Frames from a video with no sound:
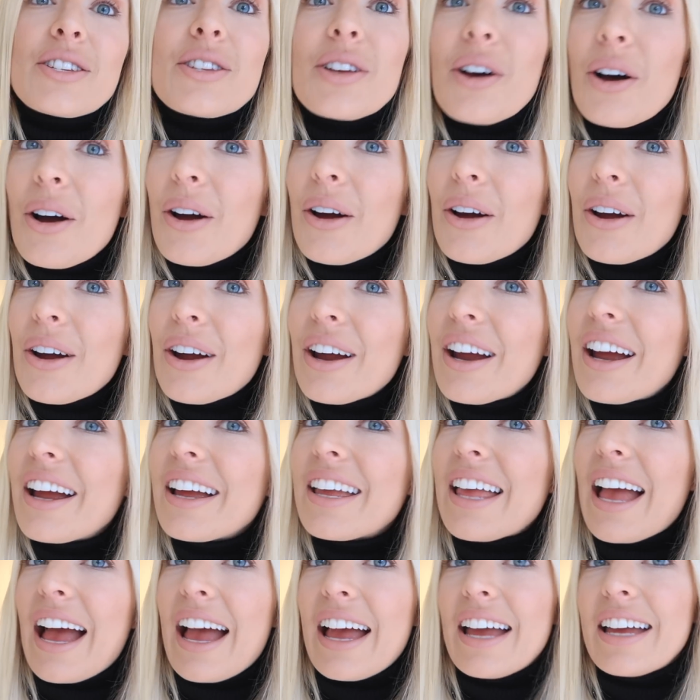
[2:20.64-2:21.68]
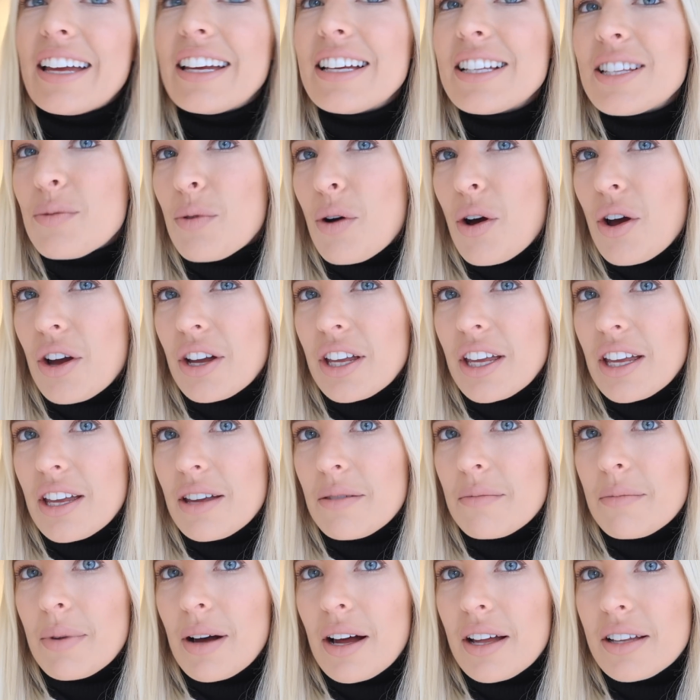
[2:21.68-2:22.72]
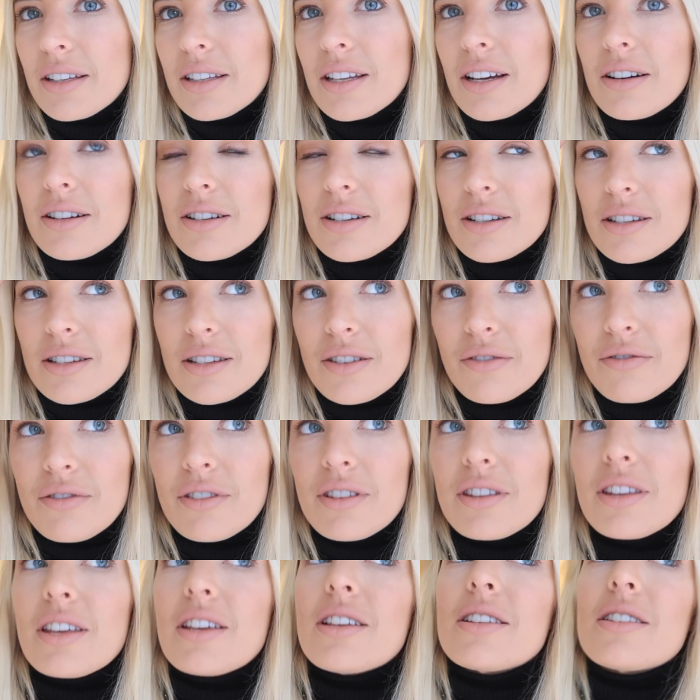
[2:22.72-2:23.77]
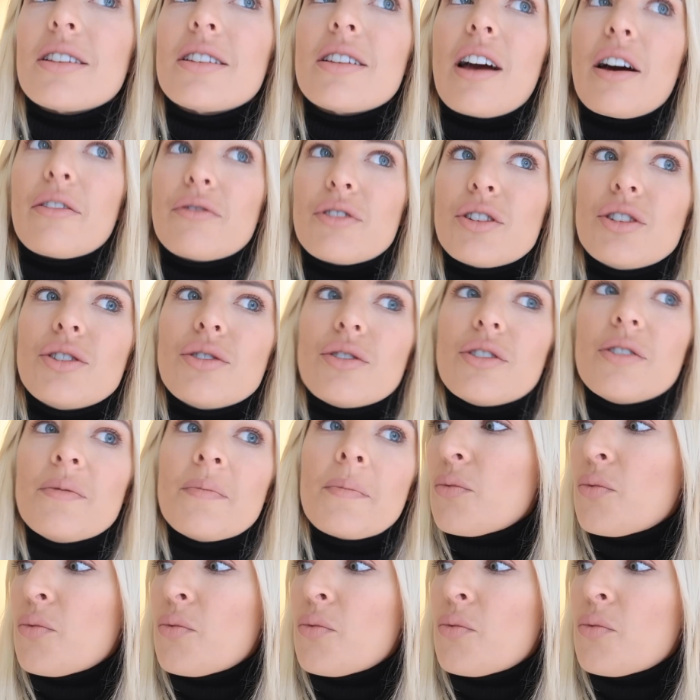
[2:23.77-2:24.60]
So okay, it's working, but there are just different things that you have to do.